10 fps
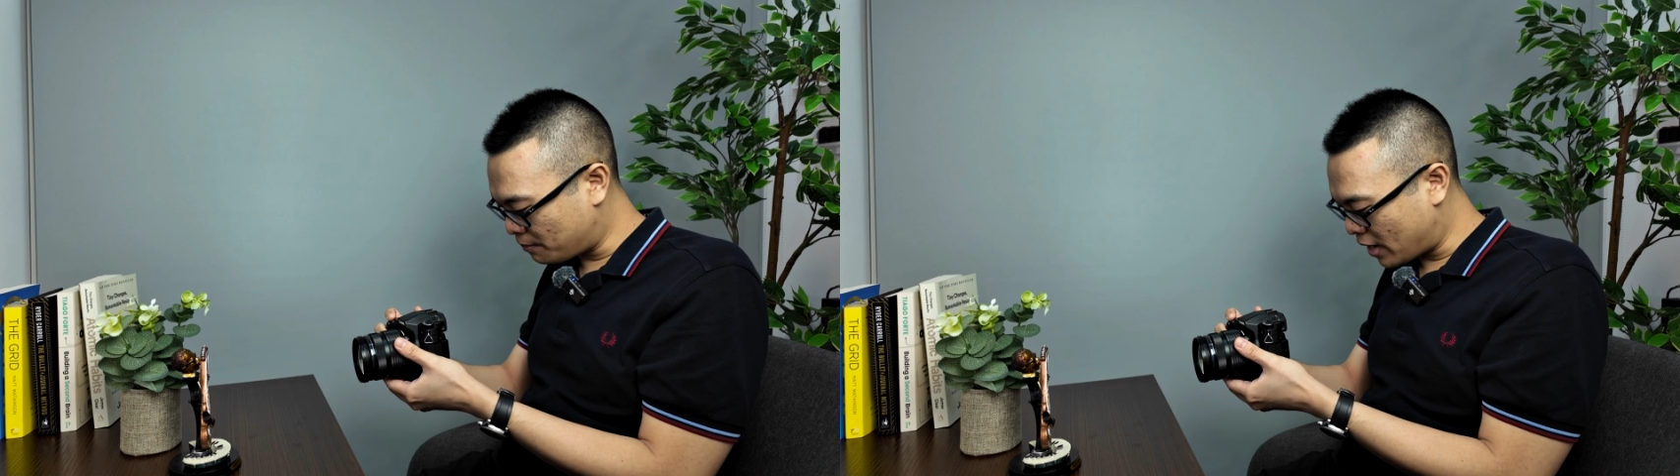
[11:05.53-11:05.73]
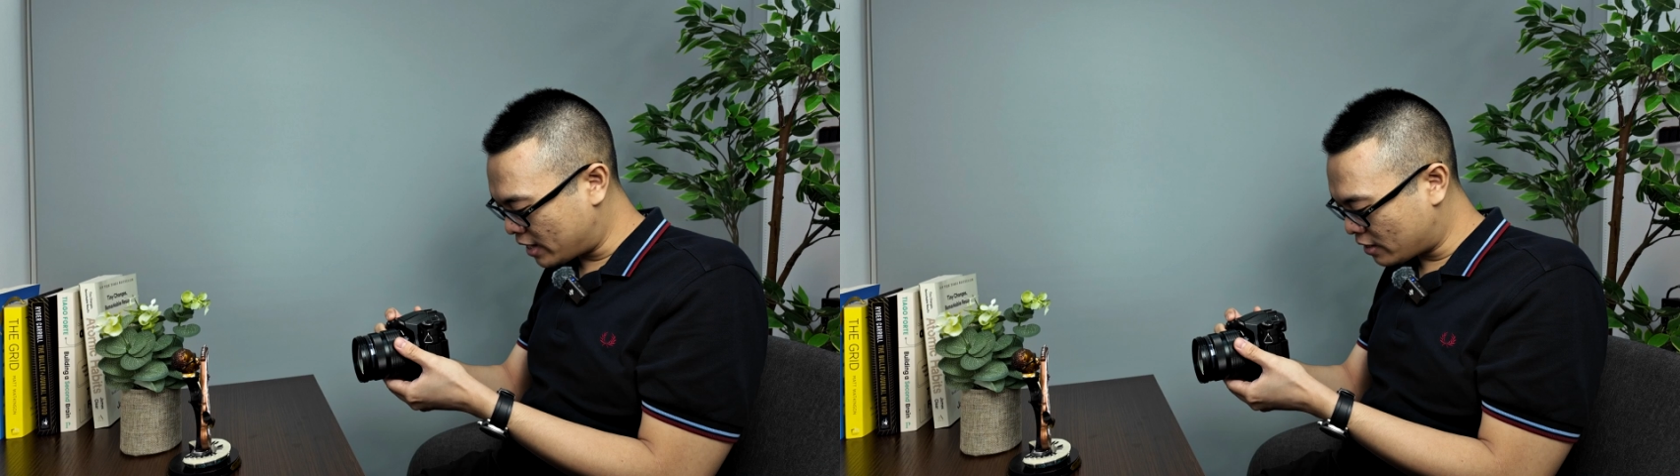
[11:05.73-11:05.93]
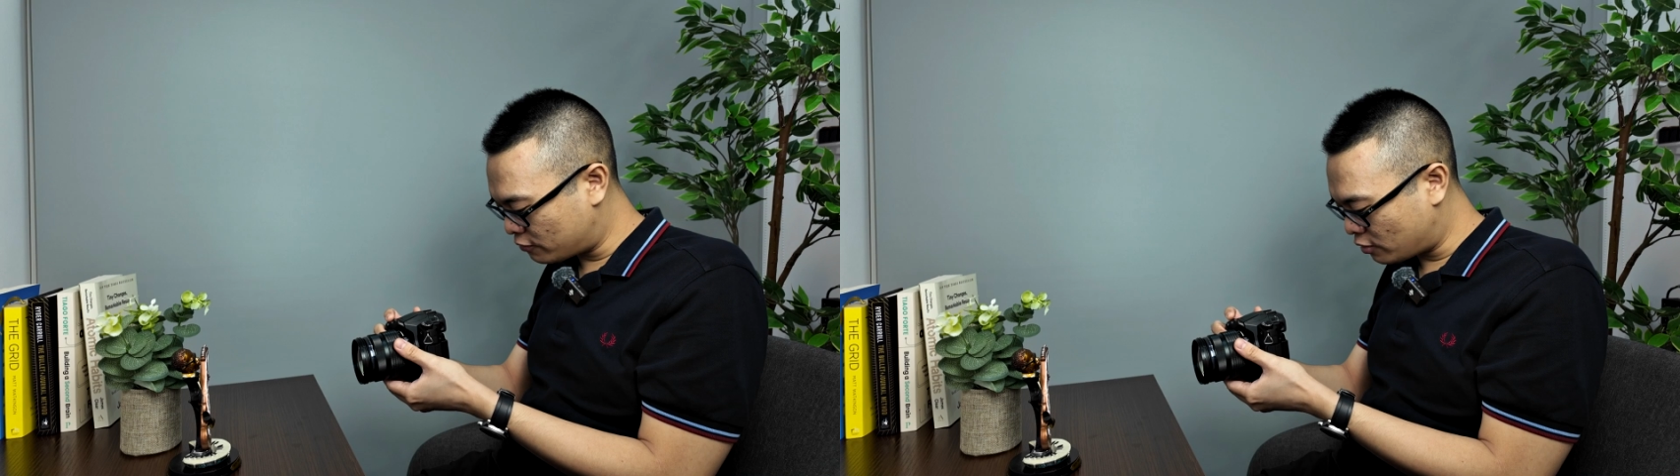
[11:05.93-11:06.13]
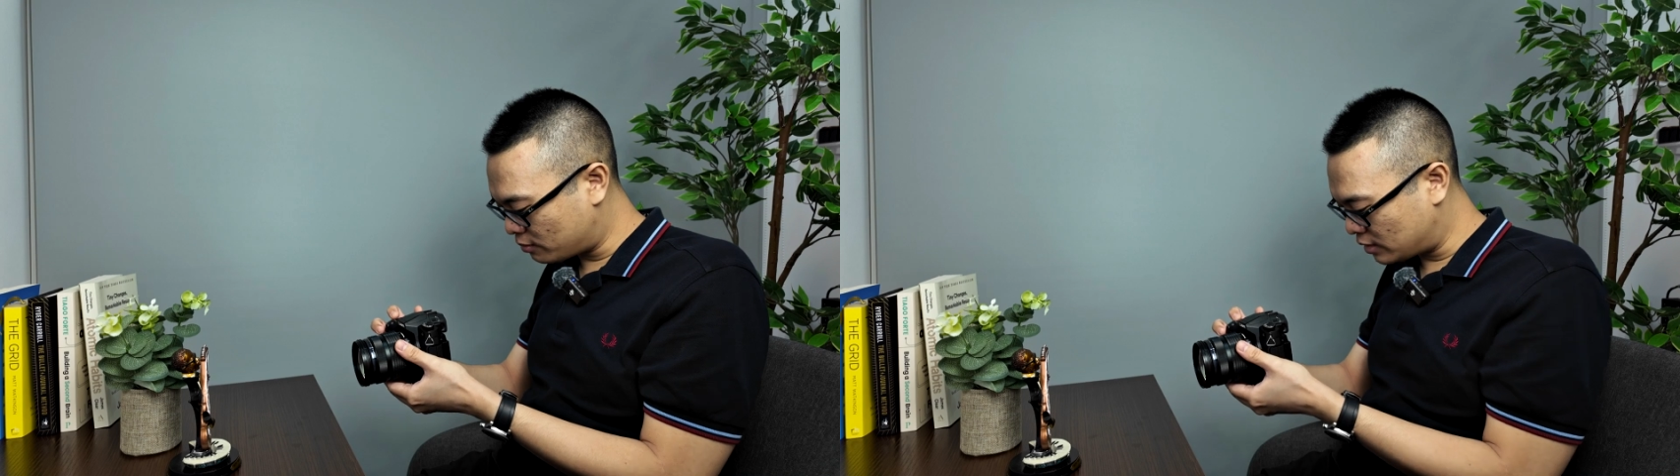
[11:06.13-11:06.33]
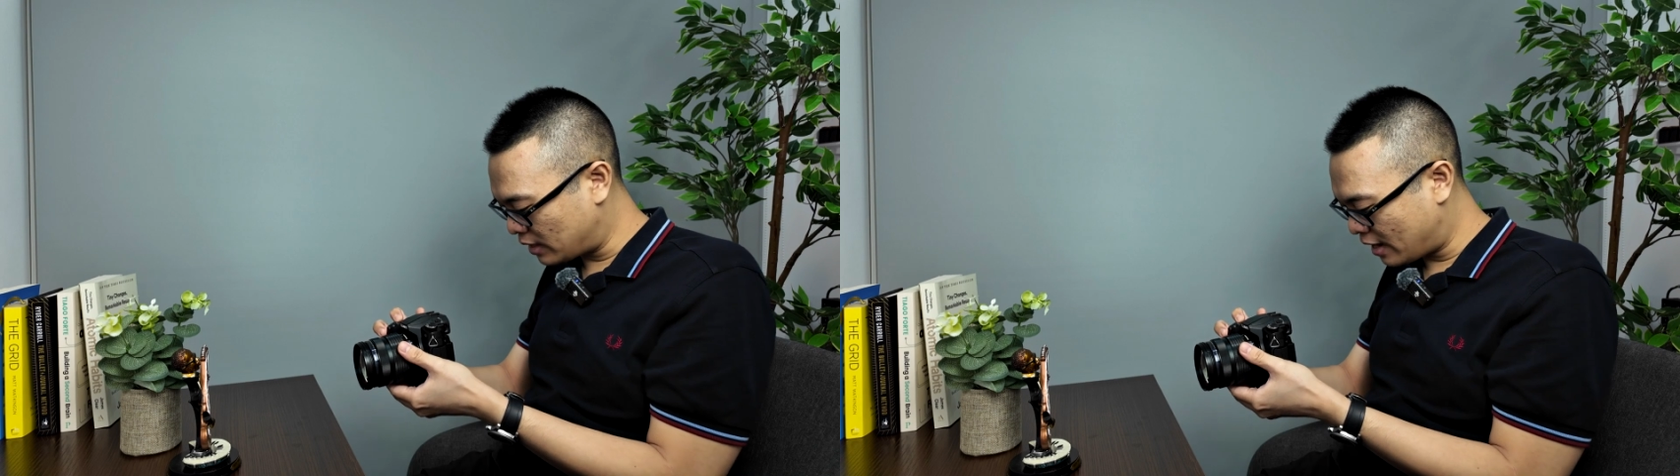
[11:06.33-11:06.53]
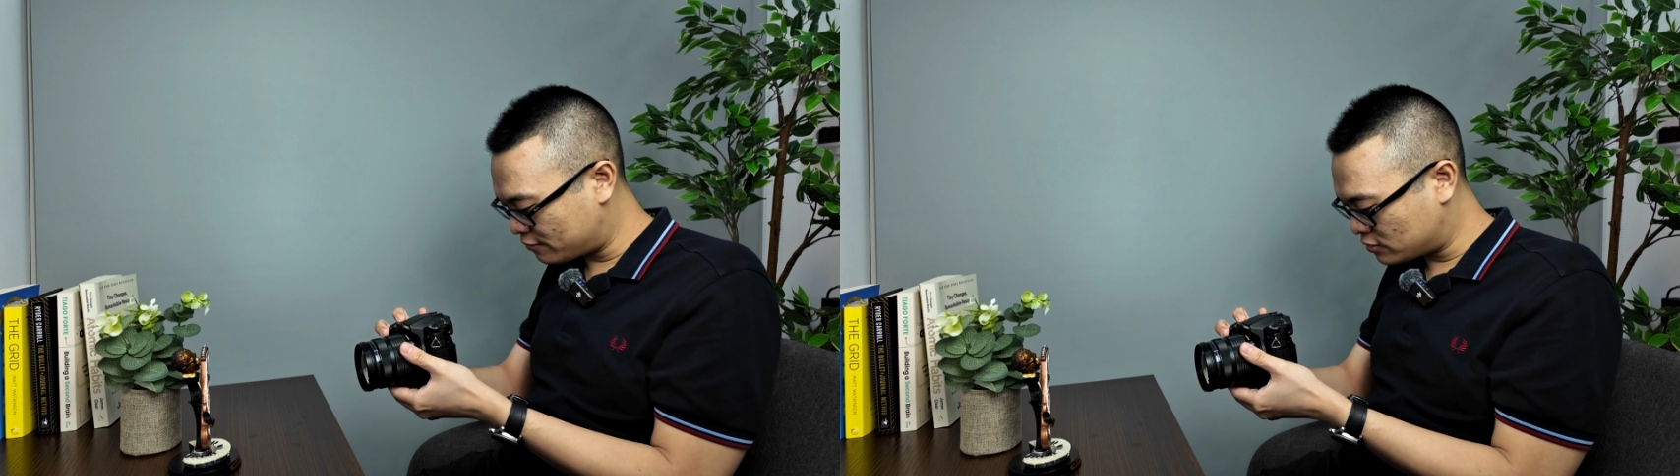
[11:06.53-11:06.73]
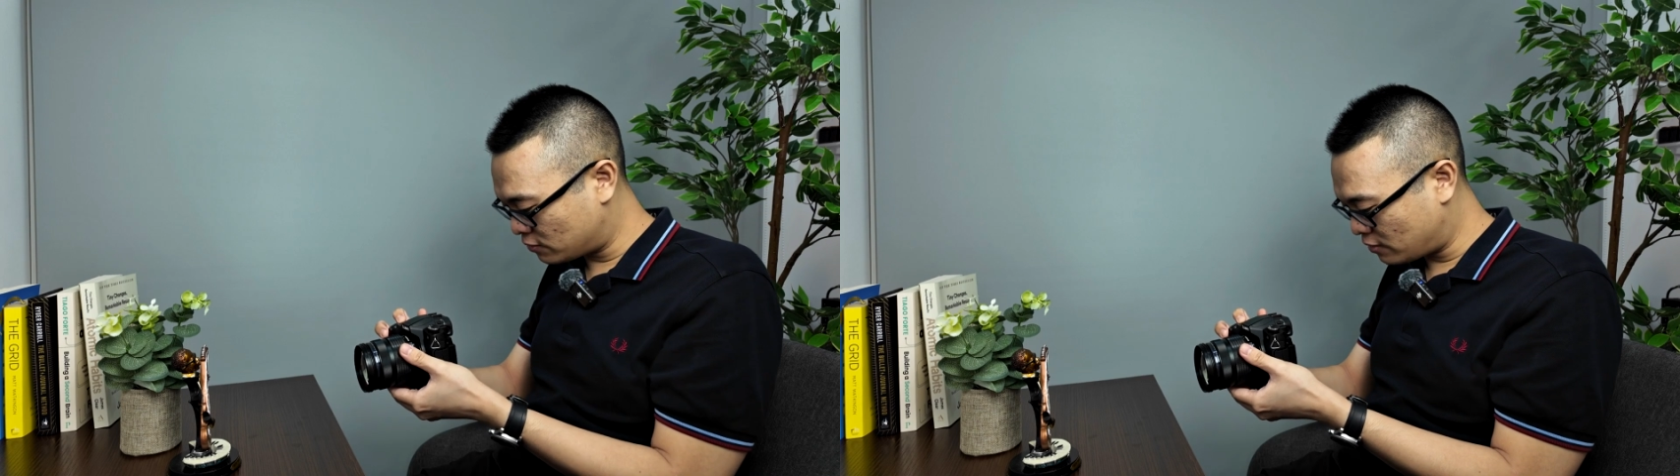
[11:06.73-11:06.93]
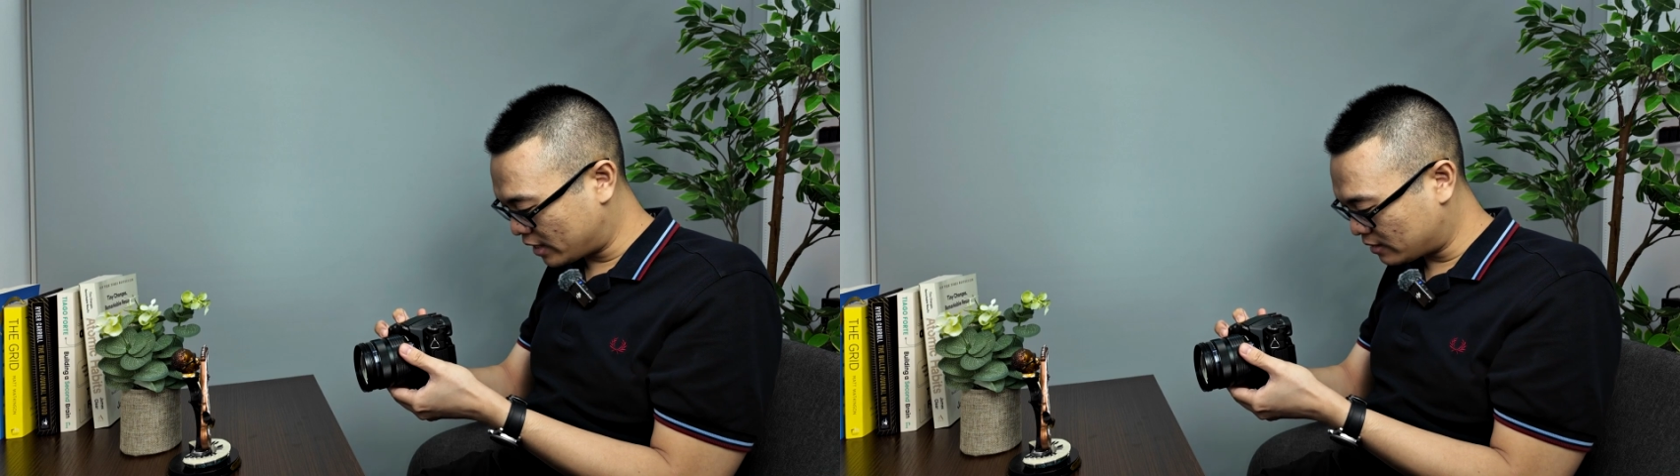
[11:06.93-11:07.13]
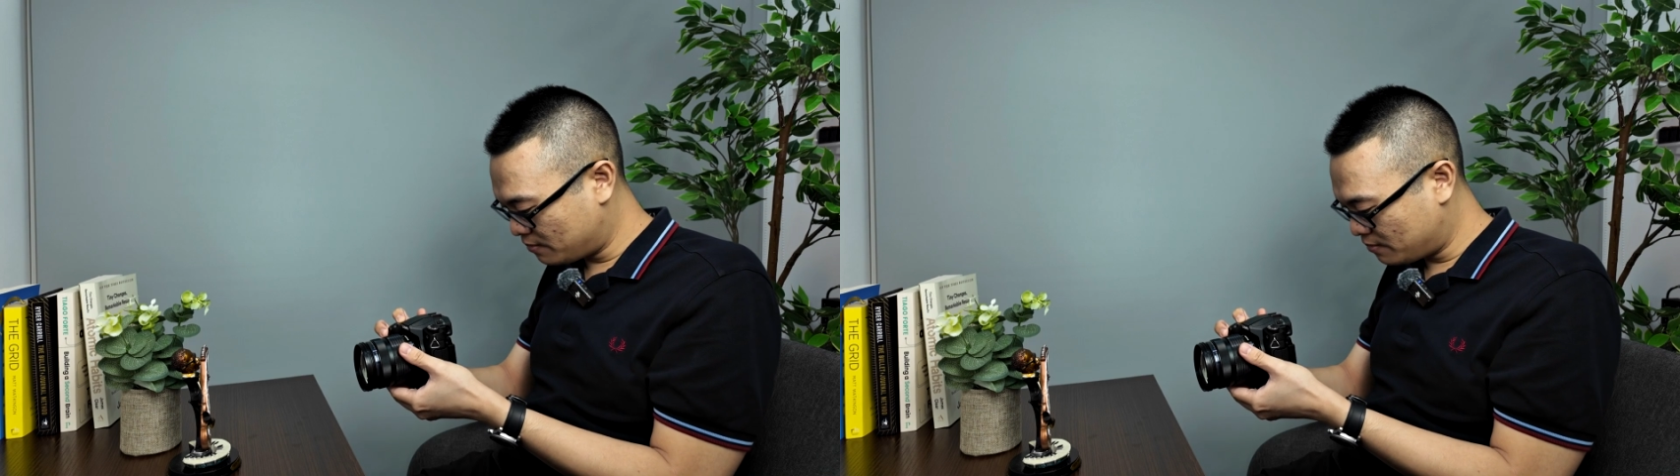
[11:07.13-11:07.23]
panning from left to right.